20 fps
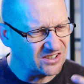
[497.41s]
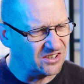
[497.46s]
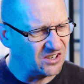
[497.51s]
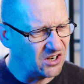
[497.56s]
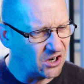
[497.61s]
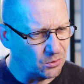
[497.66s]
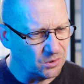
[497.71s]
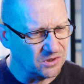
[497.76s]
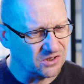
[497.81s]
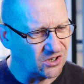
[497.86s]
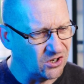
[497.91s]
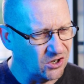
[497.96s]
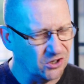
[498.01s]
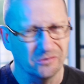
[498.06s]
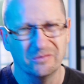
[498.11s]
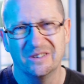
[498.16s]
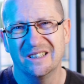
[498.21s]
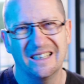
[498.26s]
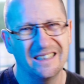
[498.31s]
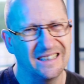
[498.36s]
No, it's
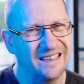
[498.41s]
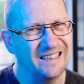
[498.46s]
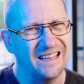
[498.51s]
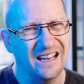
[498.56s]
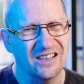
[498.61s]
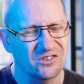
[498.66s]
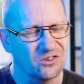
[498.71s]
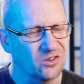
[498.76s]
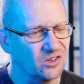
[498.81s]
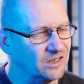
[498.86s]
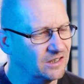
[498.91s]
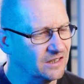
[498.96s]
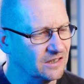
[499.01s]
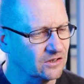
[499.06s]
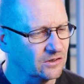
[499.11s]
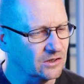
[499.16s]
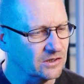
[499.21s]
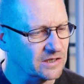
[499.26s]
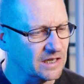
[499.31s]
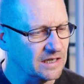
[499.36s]
gone. It hasn't got a
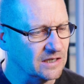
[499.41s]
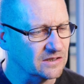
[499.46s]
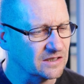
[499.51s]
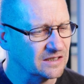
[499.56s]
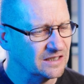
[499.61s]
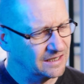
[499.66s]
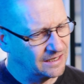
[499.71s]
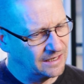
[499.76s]
lingering taste.